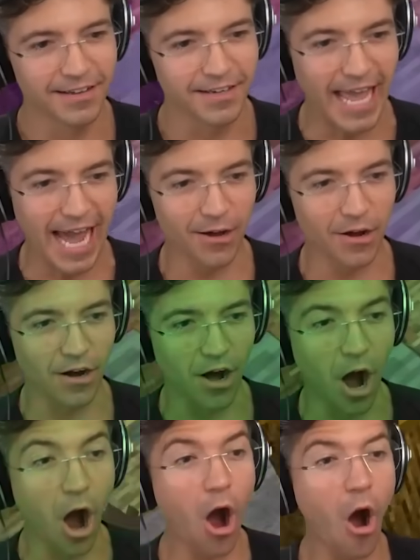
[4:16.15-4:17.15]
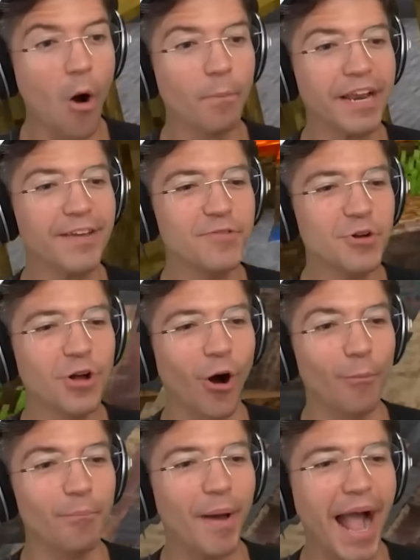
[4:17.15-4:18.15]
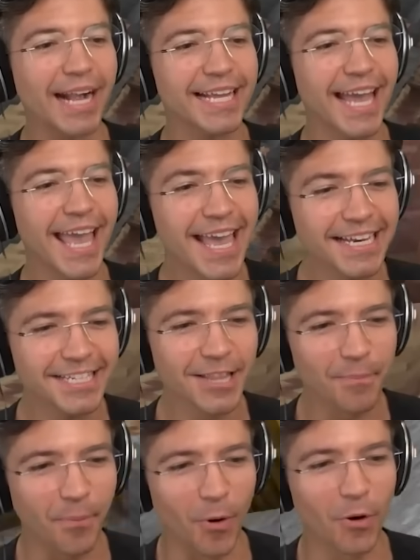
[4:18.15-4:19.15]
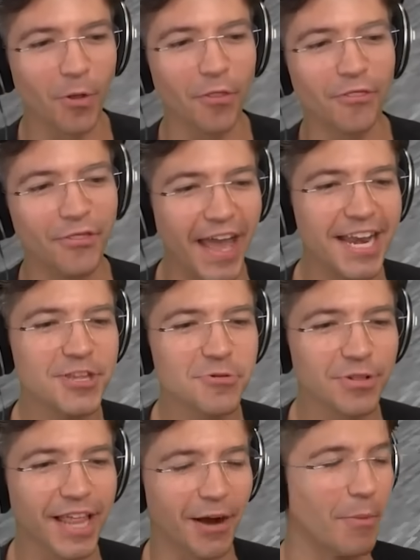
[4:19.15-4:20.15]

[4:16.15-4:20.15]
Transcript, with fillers: Now, oh, but if you go back into the portal, then you land.